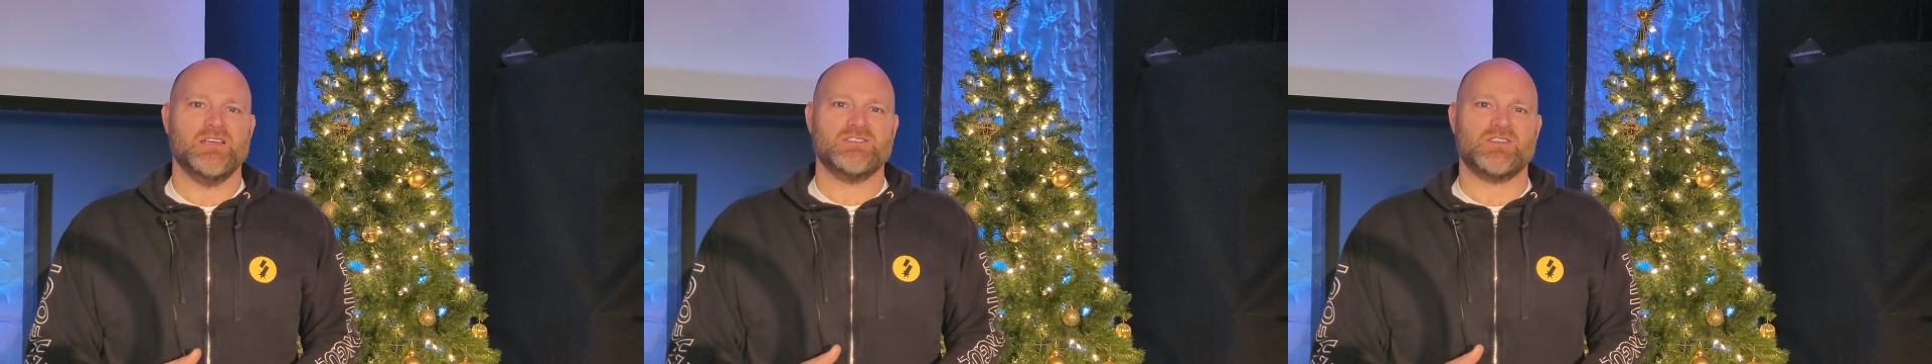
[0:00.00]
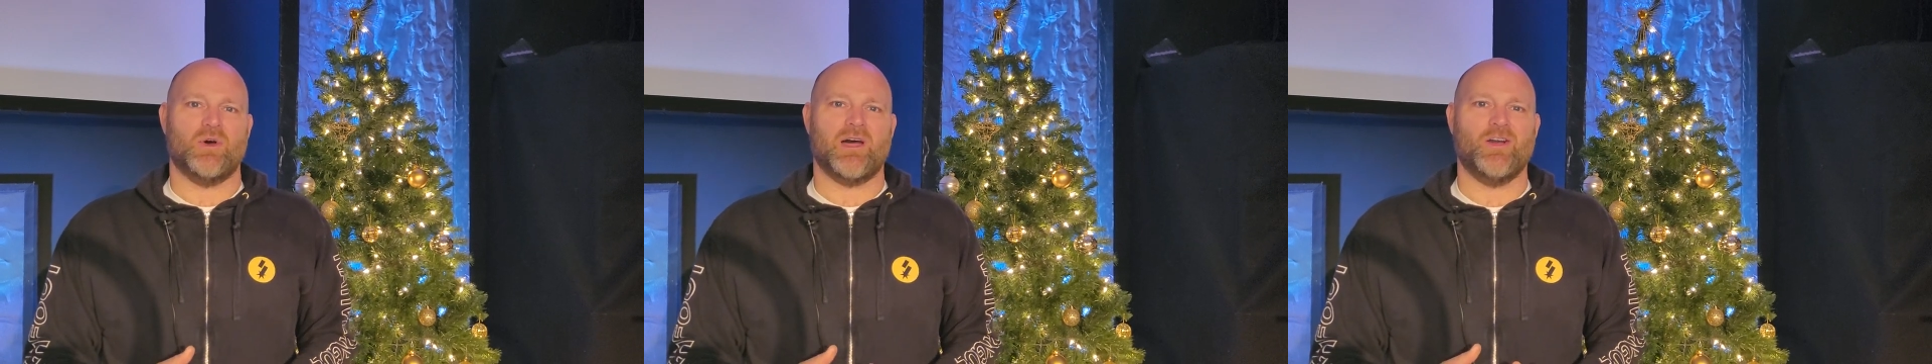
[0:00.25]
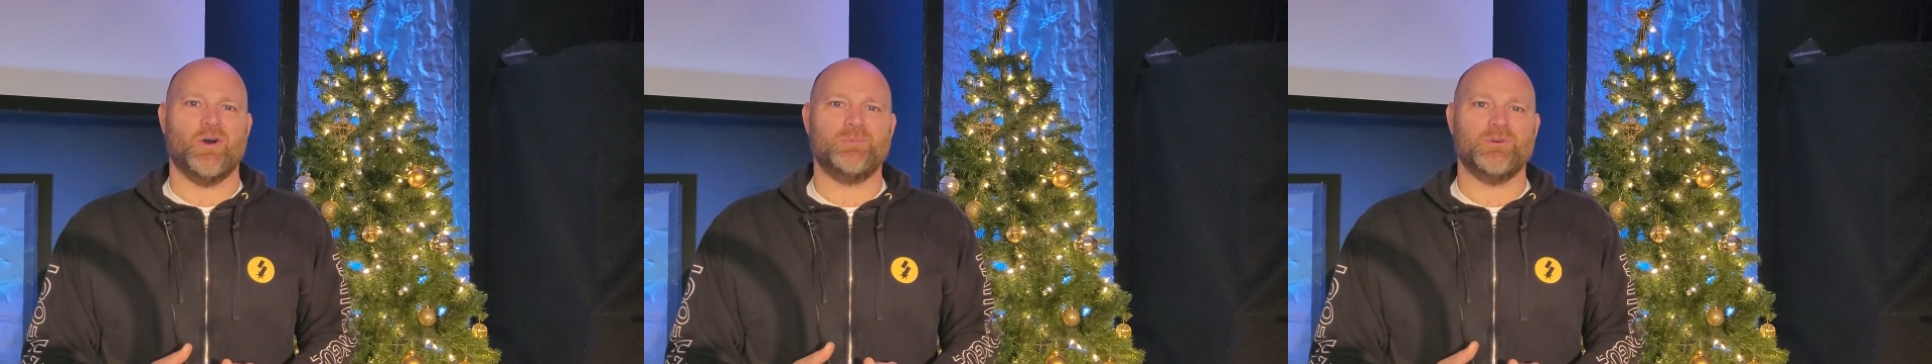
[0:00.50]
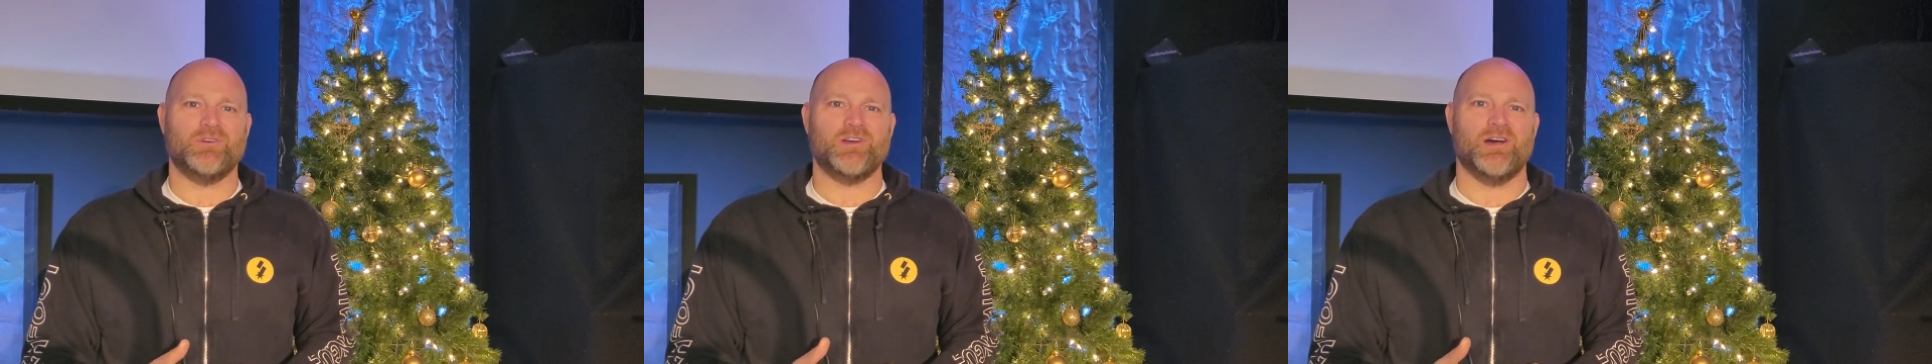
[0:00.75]
So I hope
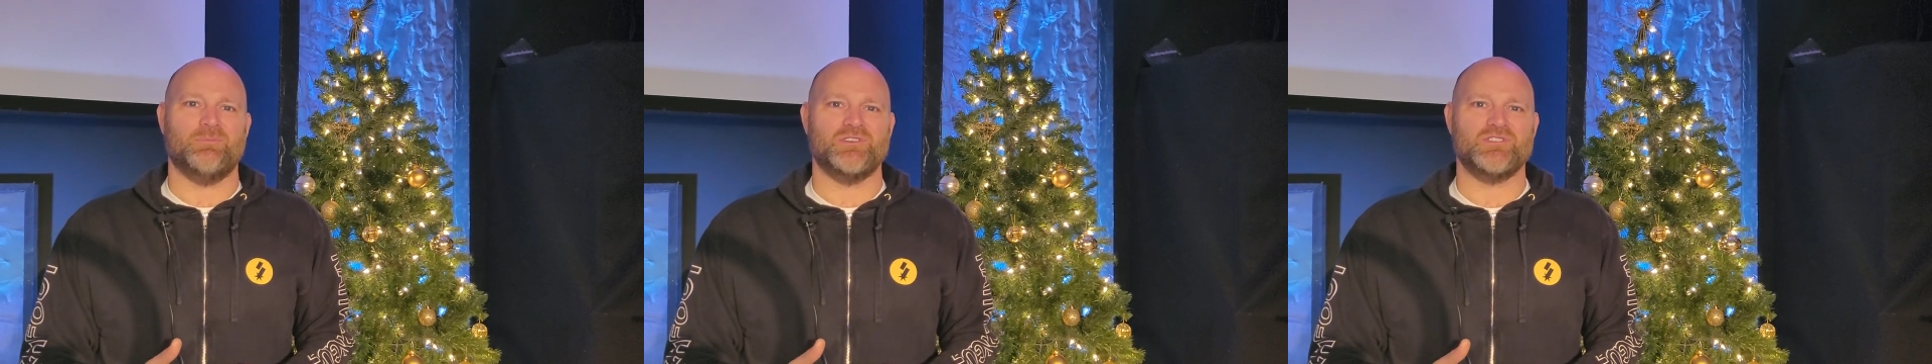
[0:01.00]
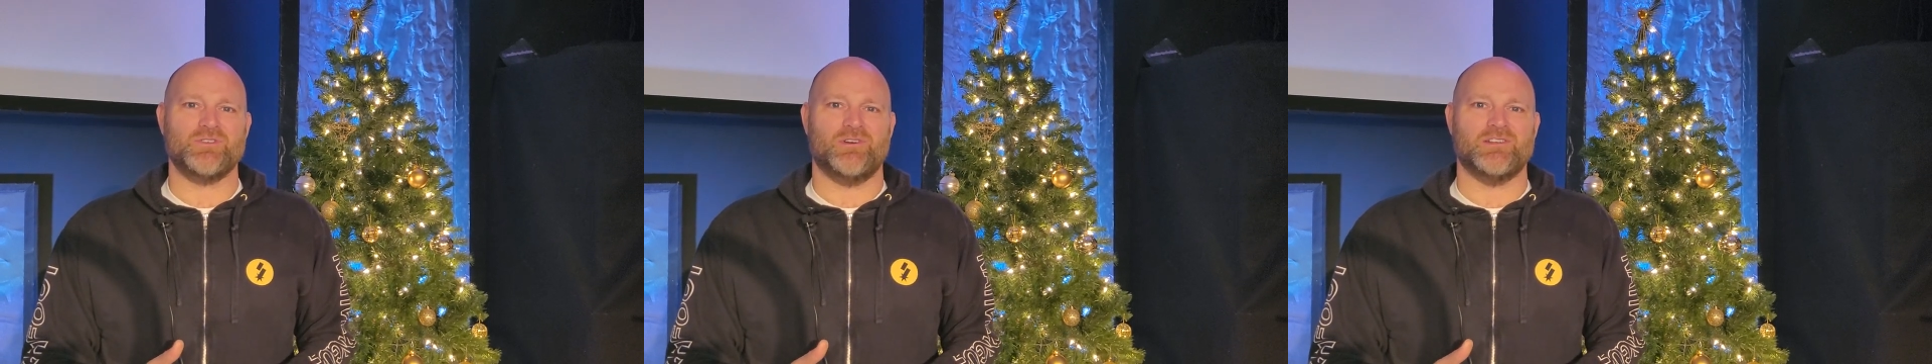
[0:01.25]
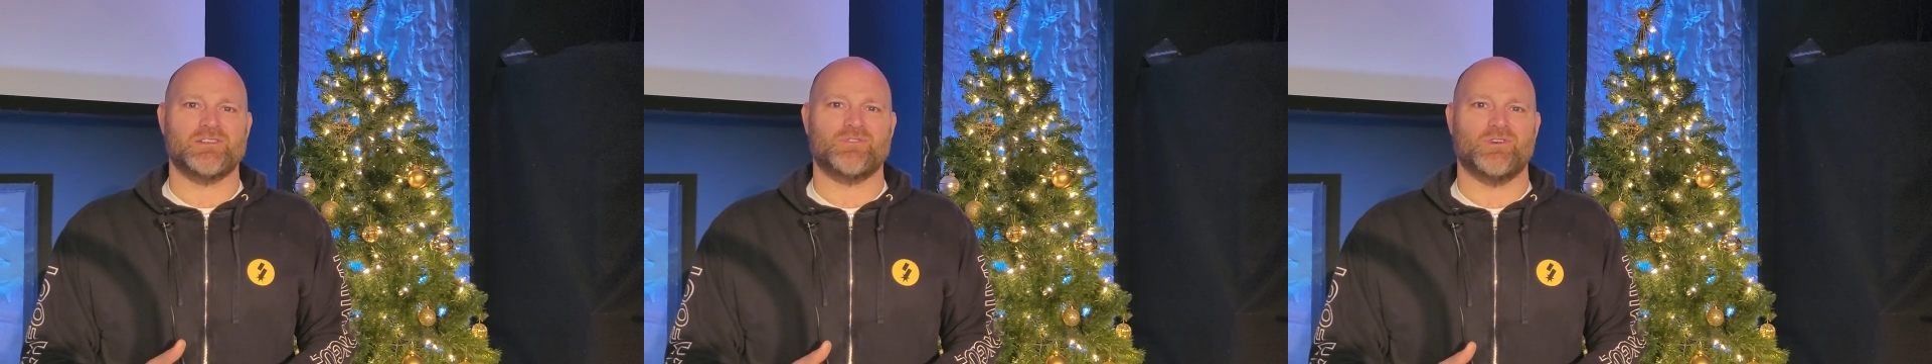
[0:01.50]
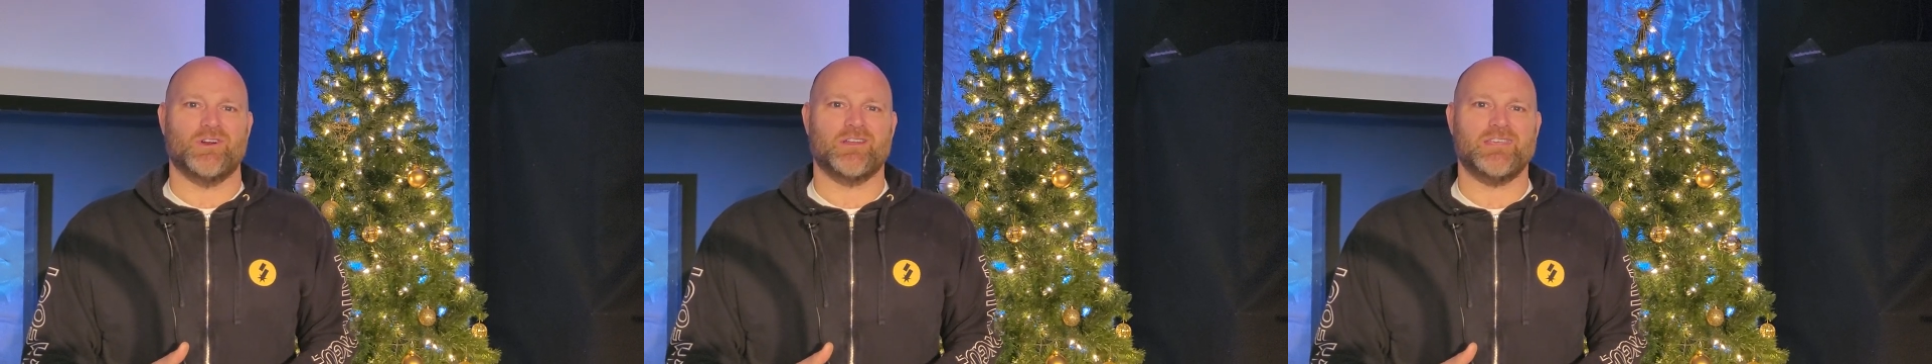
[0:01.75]
you'll come and join us
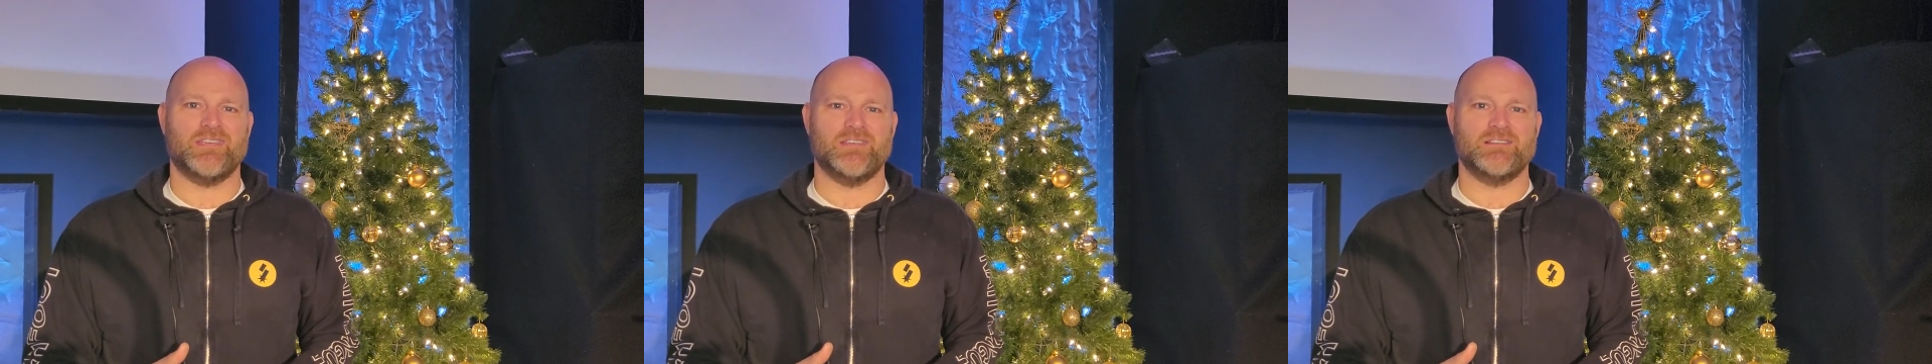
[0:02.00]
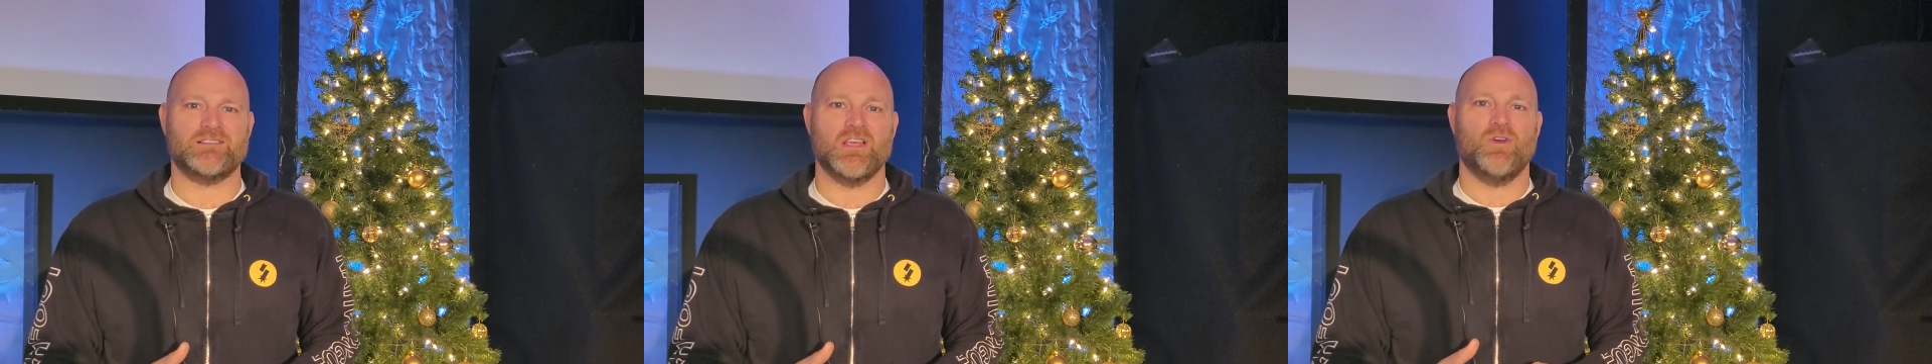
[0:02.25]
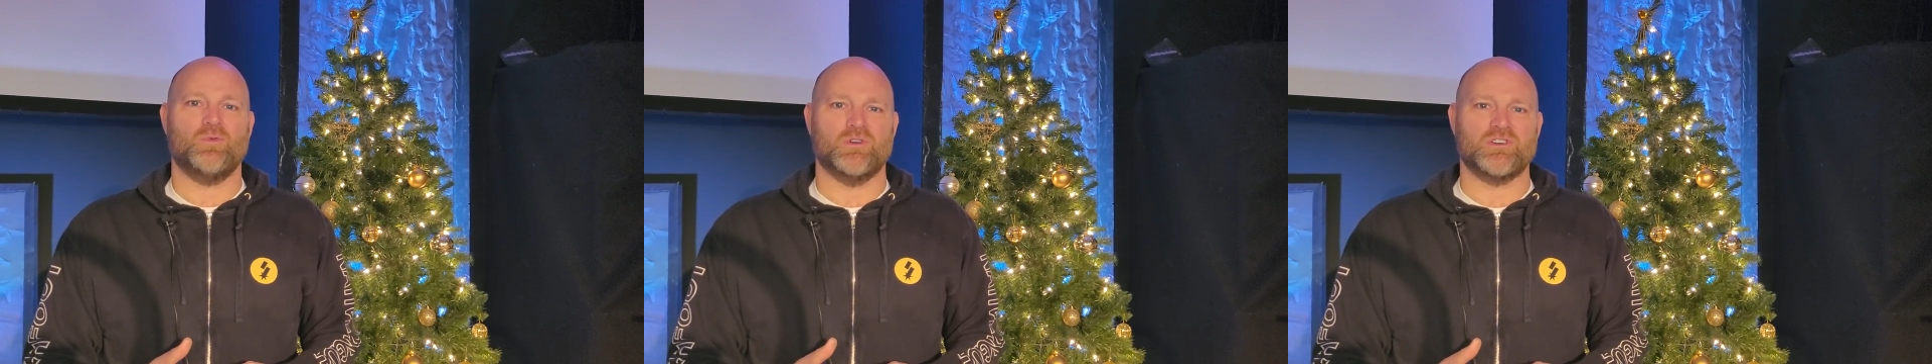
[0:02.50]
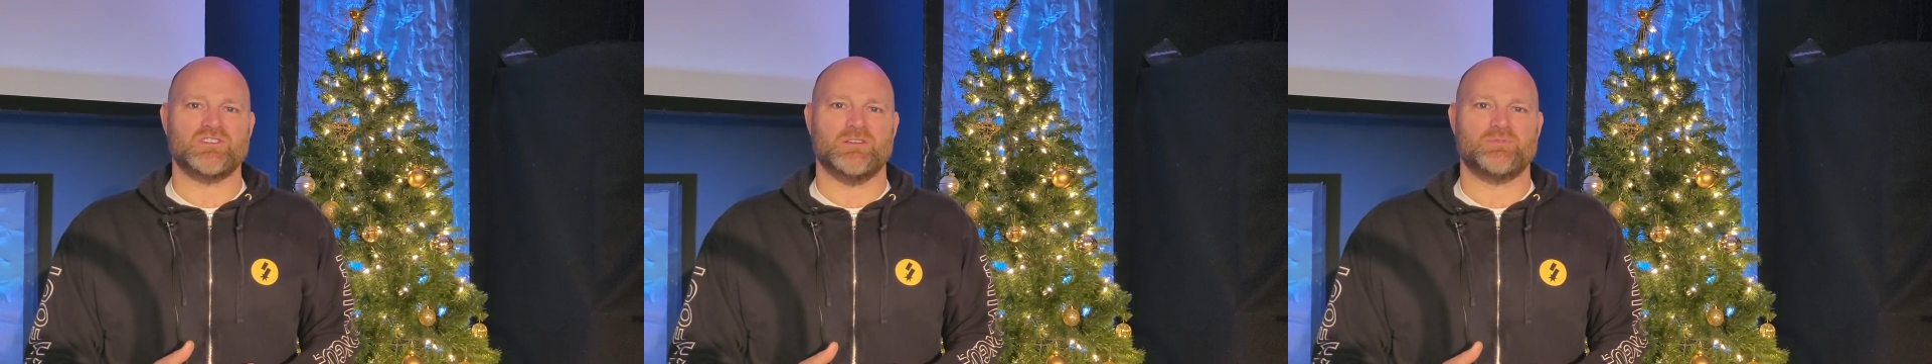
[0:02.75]
for our kids'
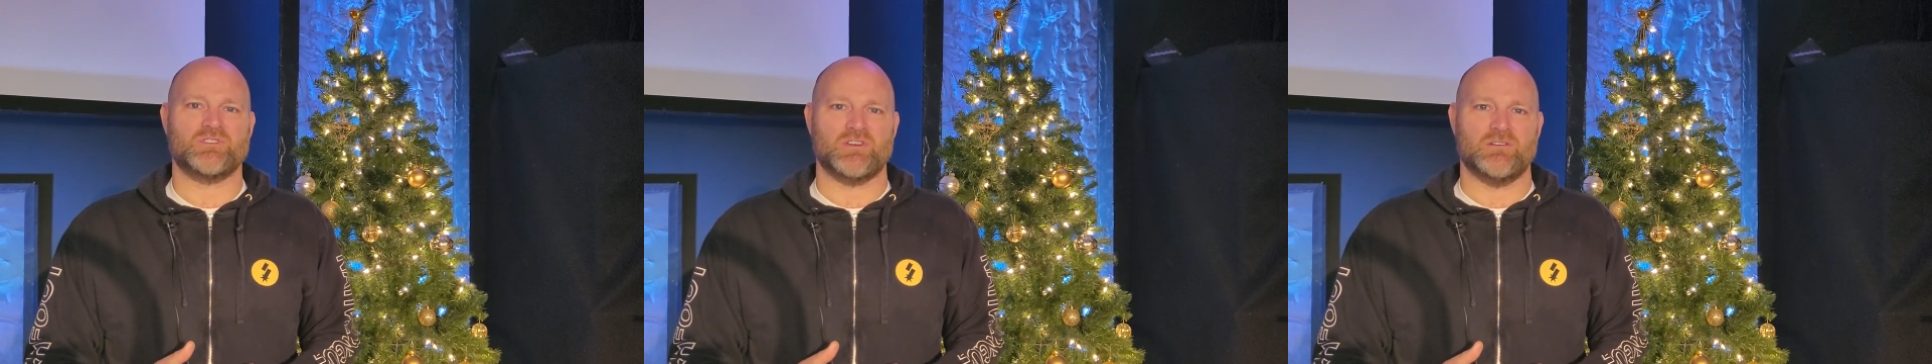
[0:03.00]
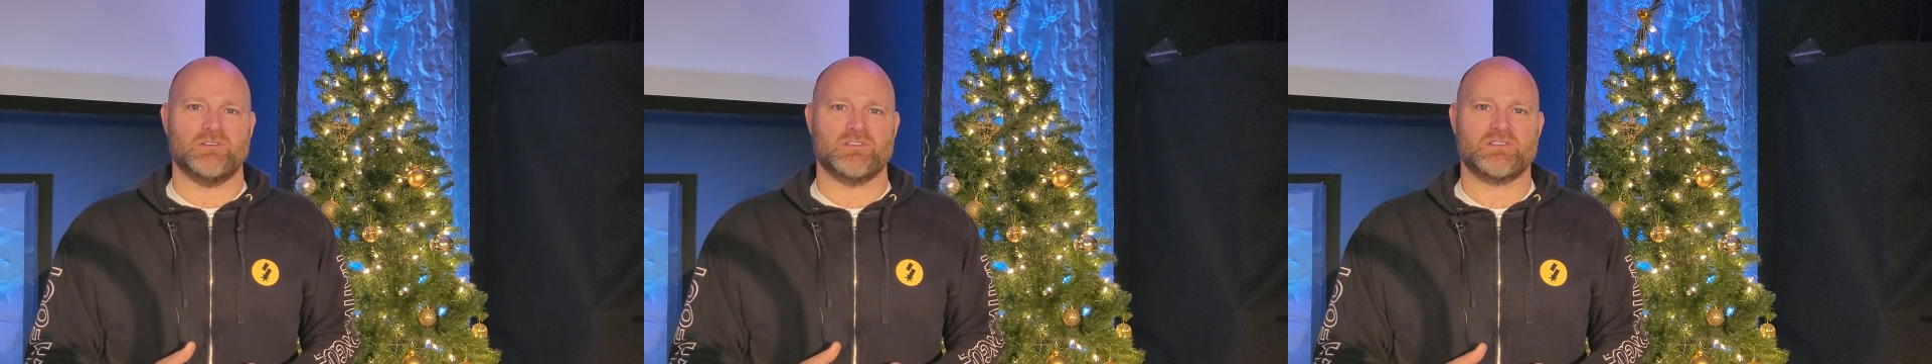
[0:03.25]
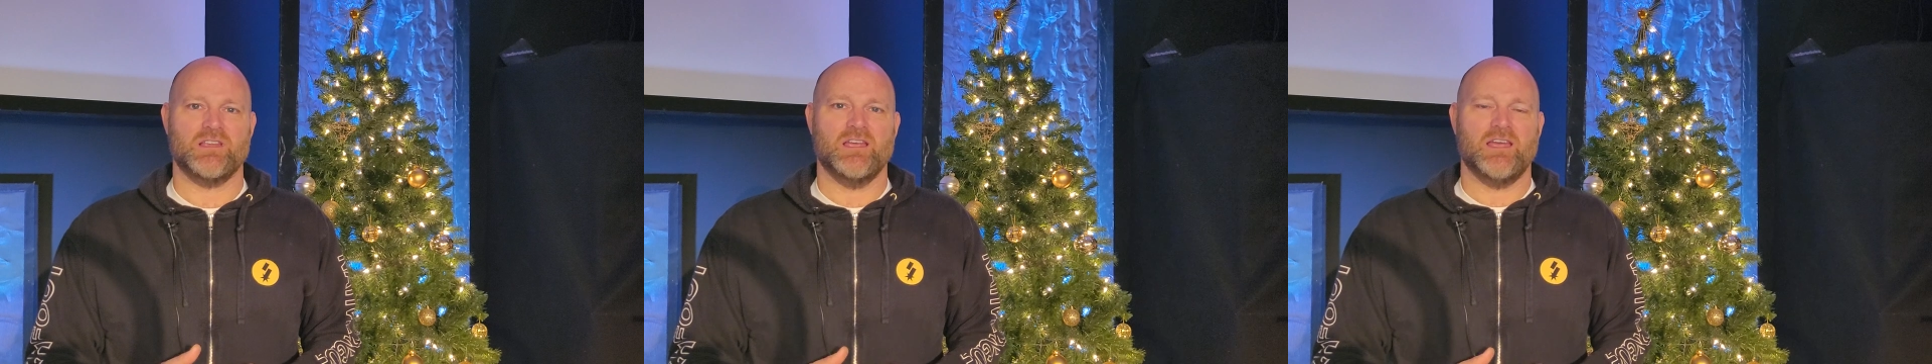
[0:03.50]
worship service,